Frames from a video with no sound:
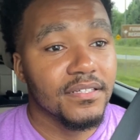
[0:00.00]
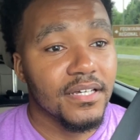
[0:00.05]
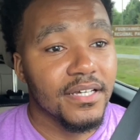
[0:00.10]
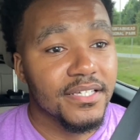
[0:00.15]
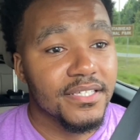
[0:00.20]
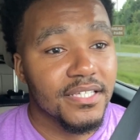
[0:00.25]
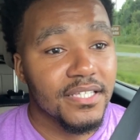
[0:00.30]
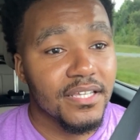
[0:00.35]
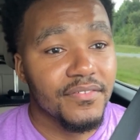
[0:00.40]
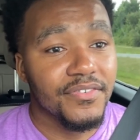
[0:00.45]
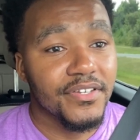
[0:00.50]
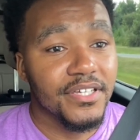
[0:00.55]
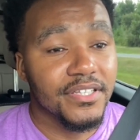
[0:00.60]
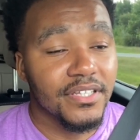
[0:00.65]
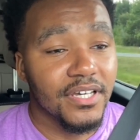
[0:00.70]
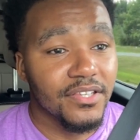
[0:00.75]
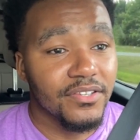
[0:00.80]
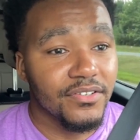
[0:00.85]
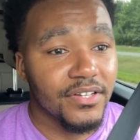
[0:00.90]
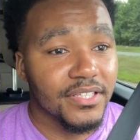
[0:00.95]
a significant
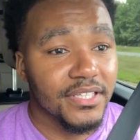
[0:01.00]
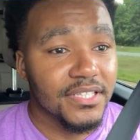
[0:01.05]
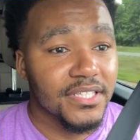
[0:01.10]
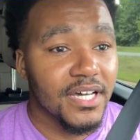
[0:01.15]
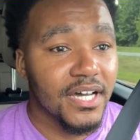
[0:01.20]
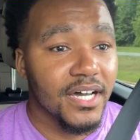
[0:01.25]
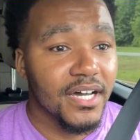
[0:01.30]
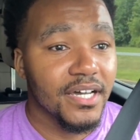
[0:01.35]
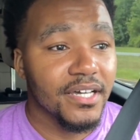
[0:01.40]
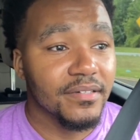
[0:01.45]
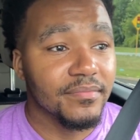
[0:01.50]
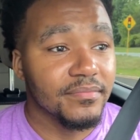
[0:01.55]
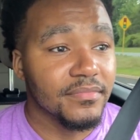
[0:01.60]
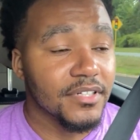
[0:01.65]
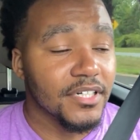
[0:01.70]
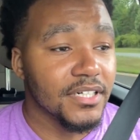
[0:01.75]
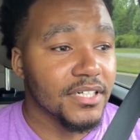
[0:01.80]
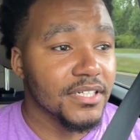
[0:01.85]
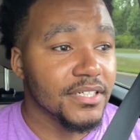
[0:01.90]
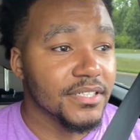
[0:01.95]
other at the
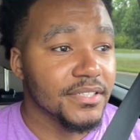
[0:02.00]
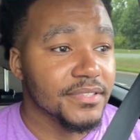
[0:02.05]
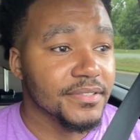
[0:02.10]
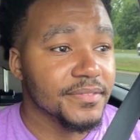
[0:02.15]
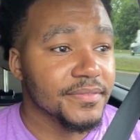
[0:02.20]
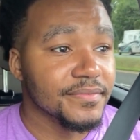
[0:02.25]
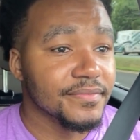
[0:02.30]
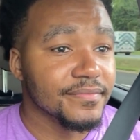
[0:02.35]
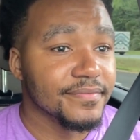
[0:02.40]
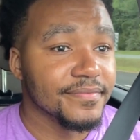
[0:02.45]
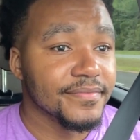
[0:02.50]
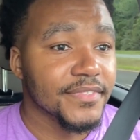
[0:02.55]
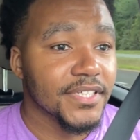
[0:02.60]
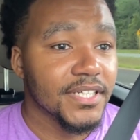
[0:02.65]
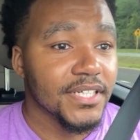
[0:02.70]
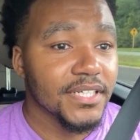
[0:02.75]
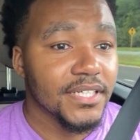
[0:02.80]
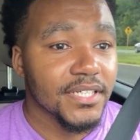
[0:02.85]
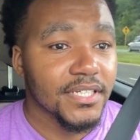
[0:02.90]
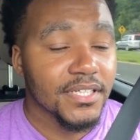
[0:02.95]

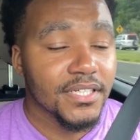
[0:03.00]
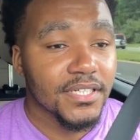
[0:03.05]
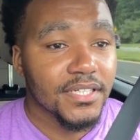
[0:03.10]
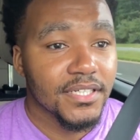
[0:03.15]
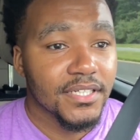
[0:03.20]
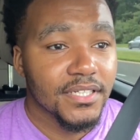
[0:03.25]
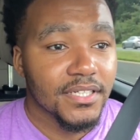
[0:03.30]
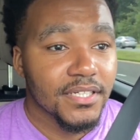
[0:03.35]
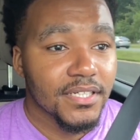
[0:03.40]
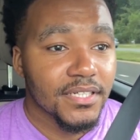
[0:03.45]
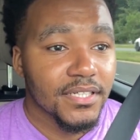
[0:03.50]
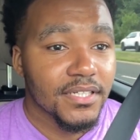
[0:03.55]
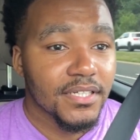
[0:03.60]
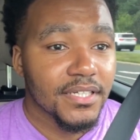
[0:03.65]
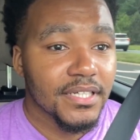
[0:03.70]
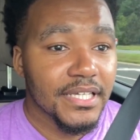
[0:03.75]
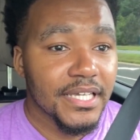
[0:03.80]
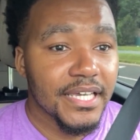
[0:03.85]
time